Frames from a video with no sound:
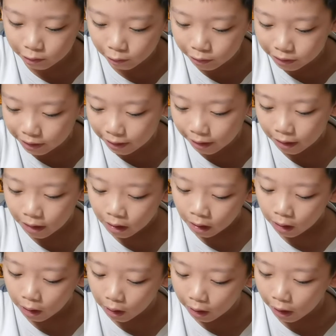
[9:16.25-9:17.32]
Horsley.
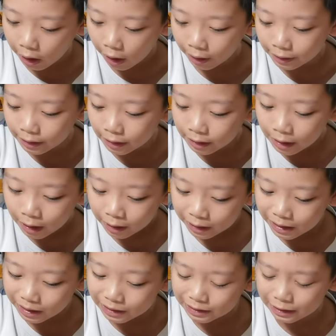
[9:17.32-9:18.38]
Ugh,
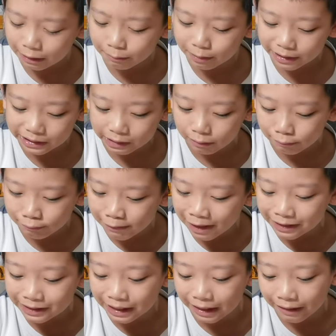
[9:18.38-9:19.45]
kids can be so
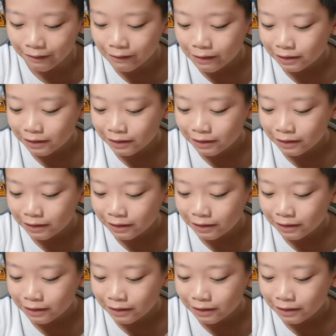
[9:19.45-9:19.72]
messy.